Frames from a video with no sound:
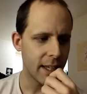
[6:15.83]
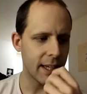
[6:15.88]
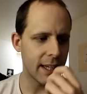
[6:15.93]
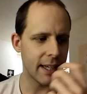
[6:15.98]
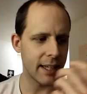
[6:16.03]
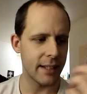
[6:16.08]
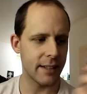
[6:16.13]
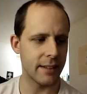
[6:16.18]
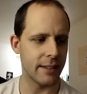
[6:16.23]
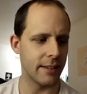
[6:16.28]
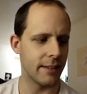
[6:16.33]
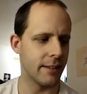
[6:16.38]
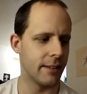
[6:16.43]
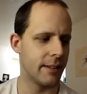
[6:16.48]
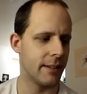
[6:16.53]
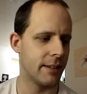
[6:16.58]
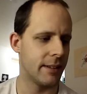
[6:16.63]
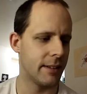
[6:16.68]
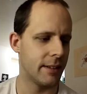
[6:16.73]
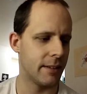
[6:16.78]
And
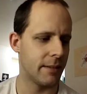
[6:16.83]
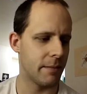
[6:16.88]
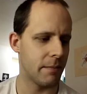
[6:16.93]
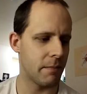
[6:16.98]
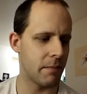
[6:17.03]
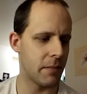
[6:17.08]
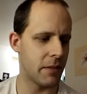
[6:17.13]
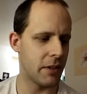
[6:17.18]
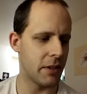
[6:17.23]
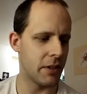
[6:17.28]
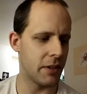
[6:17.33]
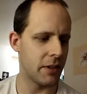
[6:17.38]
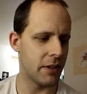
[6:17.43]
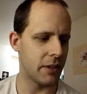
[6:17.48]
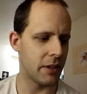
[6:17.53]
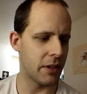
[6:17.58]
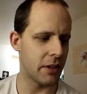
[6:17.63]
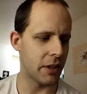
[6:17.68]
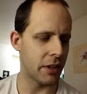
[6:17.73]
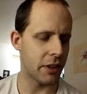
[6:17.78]

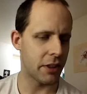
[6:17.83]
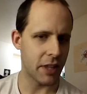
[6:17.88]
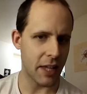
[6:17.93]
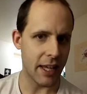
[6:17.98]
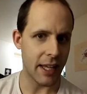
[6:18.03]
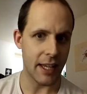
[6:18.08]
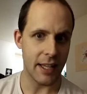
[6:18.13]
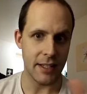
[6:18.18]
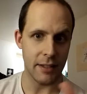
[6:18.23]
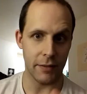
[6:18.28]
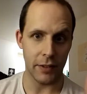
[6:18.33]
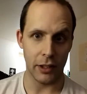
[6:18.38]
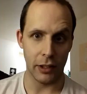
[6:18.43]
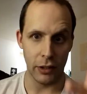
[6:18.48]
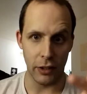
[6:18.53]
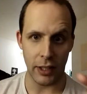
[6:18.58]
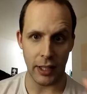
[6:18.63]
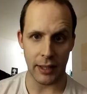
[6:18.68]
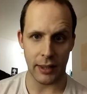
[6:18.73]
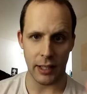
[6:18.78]
the thing is, if you
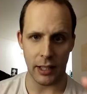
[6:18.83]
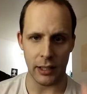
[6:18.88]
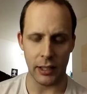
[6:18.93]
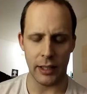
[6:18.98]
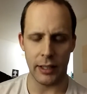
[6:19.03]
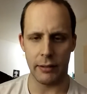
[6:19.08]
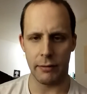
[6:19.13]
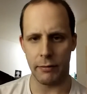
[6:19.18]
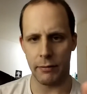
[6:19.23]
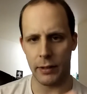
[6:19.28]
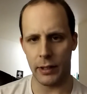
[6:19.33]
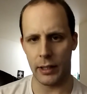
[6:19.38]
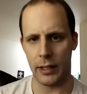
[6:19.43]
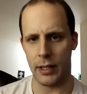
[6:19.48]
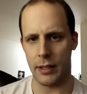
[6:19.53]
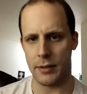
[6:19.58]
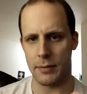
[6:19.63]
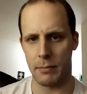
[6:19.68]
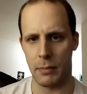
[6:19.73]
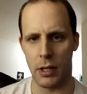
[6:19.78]
look at the Glen
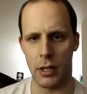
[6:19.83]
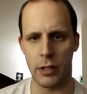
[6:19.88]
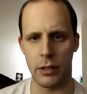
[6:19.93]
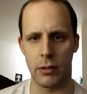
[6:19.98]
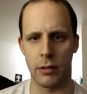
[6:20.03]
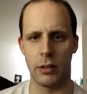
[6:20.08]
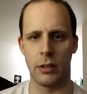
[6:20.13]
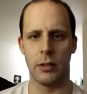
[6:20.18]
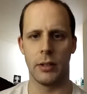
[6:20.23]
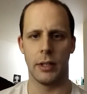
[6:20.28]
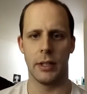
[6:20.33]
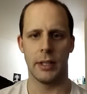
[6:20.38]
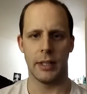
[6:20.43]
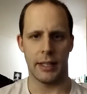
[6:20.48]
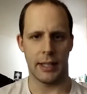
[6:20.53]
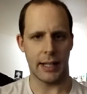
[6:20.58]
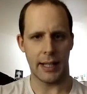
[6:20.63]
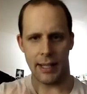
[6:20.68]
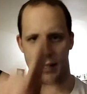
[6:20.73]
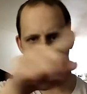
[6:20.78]
Valez model,
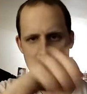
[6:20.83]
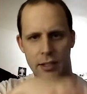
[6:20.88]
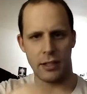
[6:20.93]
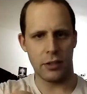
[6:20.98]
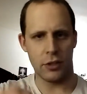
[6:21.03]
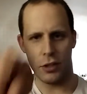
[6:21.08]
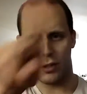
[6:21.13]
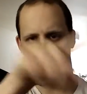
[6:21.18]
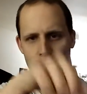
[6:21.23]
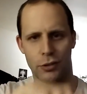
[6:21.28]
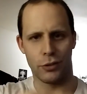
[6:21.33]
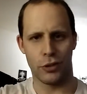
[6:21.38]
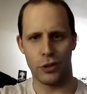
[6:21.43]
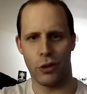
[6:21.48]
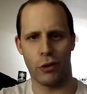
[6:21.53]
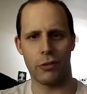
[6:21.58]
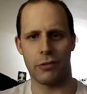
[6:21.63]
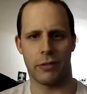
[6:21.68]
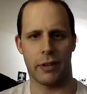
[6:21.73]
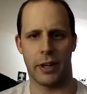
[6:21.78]
it has an internal
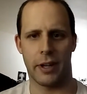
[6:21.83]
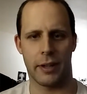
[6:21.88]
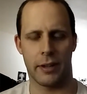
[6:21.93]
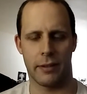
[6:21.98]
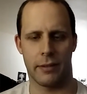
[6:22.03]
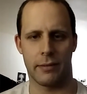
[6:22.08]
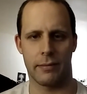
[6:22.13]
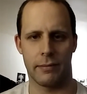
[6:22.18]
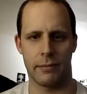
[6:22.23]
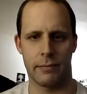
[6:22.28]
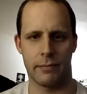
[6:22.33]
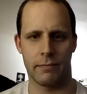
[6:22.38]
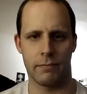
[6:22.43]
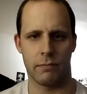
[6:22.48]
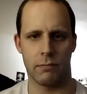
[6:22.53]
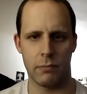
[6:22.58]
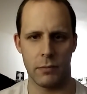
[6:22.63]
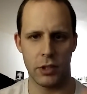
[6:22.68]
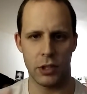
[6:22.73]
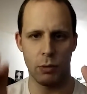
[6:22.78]
tone ring.
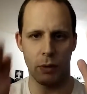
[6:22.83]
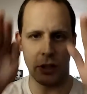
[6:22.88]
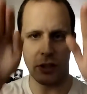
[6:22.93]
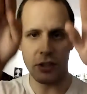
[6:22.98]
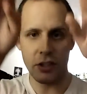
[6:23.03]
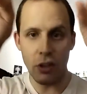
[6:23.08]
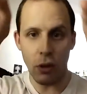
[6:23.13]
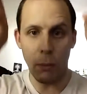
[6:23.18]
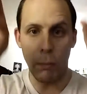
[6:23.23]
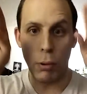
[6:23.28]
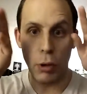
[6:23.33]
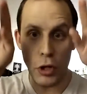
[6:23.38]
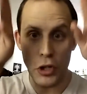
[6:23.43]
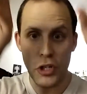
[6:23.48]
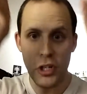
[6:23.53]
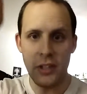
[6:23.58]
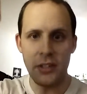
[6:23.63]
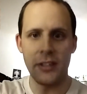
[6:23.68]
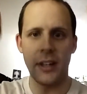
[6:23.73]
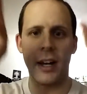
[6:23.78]
So it still
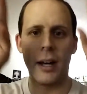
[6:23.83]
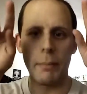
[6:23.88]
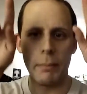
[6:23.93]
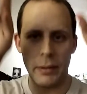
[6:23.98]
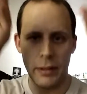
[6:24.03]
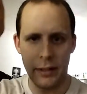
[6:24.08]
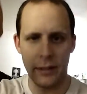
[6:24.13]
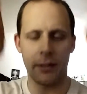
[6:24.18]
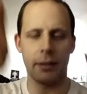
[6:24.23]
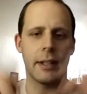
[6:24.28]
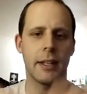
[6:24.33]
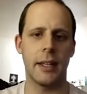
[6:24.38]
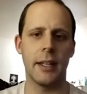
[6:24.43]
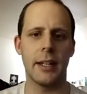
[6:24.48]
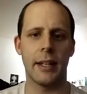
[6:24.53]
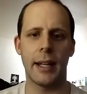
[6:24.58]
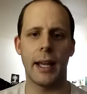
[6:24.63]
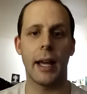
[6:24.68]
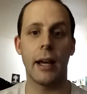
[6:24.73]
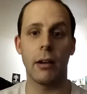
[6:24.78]
pushes up and
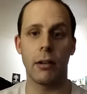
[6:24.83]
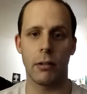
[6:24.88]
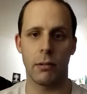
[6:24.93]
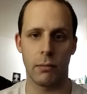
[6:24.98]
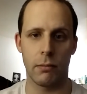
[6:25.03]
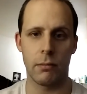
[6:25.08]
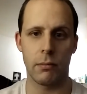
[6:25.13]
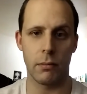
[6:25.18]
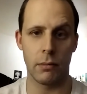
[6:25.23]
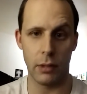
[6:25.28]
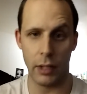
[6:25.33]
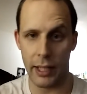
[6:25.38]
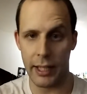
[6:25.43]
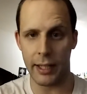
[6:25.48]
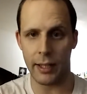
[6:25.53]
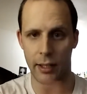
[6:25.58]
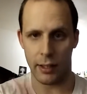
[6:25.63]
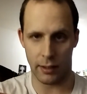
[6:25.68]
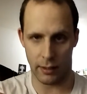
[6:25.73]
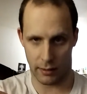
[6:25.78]
in and out
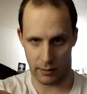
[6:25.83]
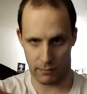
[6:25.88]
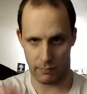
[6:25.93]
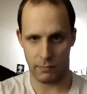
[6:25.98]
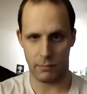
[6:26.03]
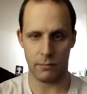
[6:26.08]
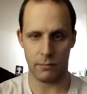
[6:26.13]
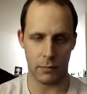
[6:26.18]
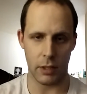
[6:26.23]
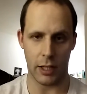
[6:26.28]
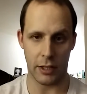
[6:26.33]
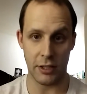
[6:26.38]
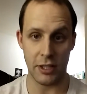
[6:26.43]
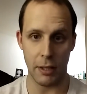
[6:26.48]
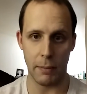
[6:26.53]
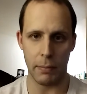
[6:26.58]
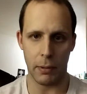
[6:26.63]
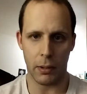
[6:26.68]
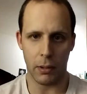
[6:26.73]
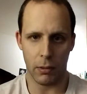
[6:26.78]
like a
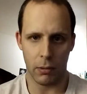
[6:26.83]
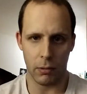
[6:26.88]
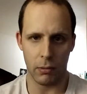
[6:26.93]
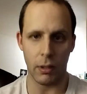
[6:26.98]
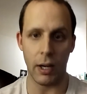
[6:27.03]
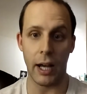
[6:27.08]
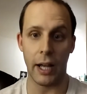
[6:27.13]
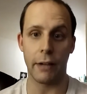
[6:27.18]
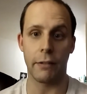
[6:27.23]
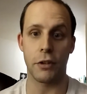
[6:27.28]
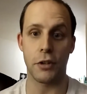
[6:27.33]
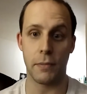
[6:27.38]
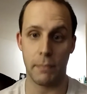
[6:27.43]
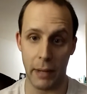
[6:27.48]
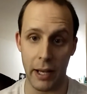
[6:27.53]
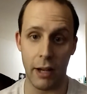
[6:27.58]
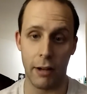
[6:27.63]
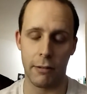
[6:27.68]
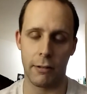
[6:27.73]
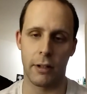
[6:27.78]
typical Irish
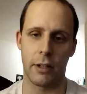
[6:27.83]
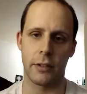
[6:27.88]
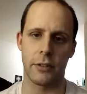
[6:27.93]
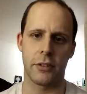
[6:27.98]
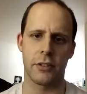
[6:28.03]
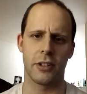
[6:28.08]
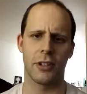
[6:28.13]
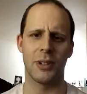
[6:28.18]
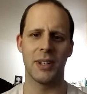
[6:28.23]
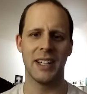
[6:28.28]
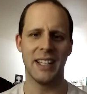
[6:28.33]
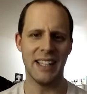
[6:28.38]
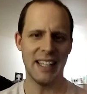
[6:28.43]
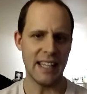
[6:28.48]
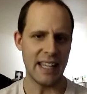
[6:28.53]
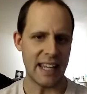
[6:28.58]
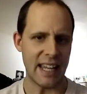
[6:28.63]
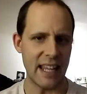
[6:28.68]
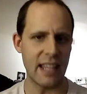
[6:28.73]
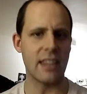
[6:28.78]
bodhran. So
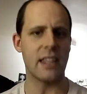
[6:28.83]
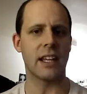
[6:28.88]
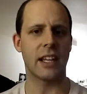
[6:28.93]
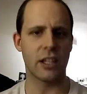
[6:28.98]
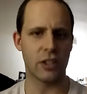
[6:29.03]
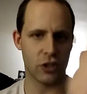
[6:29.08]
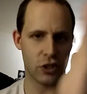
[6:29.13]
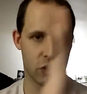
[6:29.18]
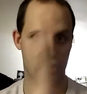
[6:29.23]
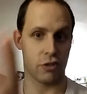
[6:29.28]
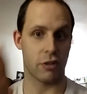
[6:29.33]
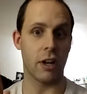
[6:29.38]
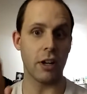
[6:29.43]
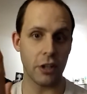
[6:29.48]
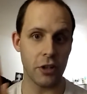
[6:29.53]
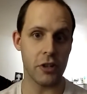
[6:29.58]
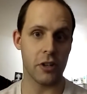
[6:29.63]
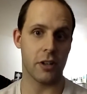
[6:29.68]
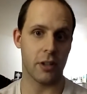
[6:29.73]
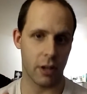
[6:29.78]
in the
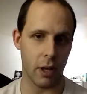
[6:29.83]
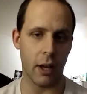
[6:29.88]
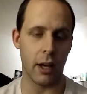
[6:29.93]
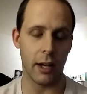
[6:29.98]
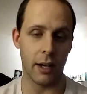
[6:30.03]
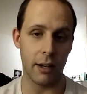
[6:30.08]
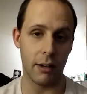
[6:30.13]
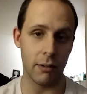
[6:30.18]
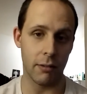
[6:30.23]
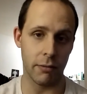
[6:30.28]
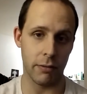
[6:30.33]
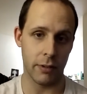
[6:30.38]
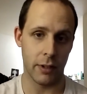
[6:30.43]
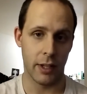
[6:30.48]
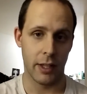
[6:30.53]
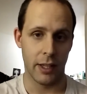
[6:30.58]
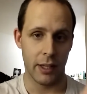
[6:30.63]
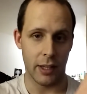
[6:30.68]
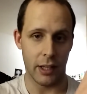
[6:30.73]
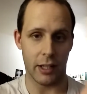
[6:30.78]
construction of
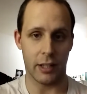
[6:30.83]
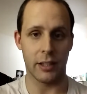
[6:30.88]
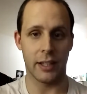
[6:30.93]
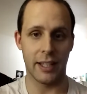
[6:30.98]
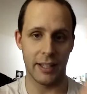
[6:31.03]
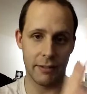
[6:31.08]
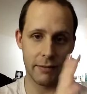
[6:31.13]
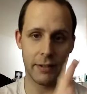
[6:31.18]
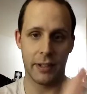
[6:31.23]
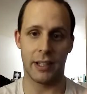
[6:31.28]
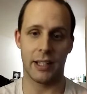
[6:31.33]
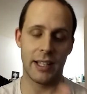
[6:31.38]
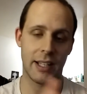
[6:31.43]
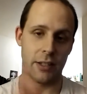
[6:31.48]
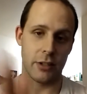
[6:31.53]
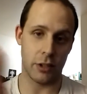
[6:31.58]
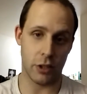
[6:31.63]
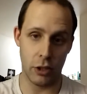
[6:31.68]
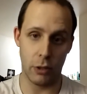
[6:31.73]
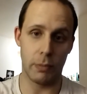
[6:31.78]
the Glen
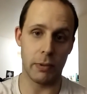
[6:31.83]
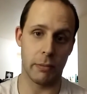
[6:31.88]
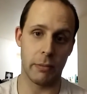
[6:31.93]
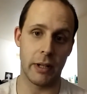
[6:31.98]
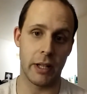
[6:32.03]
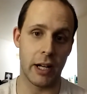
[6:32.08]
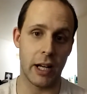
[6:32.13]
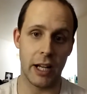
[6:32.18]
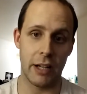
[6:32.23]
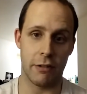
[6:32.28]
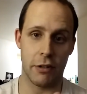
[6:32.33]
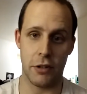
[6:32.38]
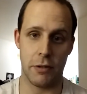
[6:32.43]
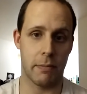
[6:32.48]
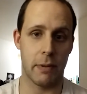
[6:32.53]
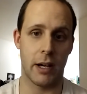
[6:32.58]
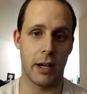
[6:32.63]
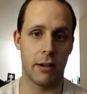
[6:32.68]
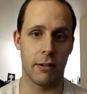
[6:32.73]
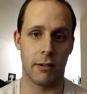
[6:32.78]
Valez COOPERMAN
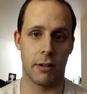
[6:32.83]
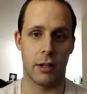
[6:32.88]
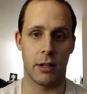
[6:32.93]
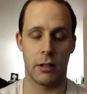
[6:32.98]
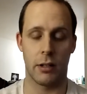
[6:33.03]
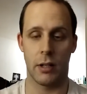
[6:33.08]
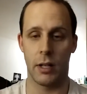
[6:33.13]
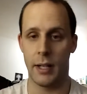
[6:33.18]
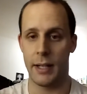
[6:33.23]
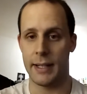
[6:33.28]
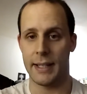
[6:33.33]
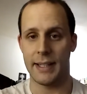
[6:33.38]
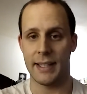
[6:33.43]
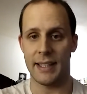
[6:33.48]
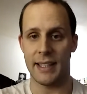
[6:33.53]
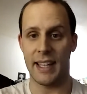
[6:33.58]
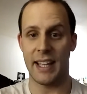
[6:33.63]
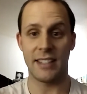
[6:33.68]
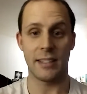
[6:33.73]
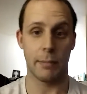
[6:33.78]
Irish bodhran,
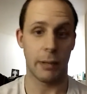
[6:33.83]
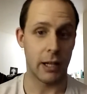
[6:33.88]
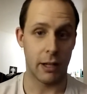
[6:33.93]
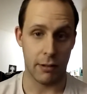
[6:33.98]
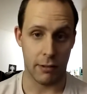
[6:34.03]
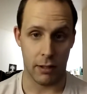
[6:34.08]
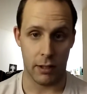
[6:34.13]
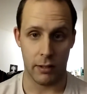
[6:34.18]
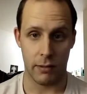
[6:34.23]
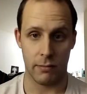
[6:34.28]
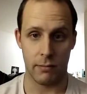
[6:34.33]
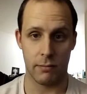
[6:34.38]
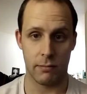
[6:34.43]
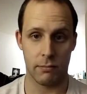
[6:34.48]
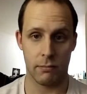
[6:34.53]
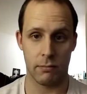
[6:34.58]
it's a bodhran.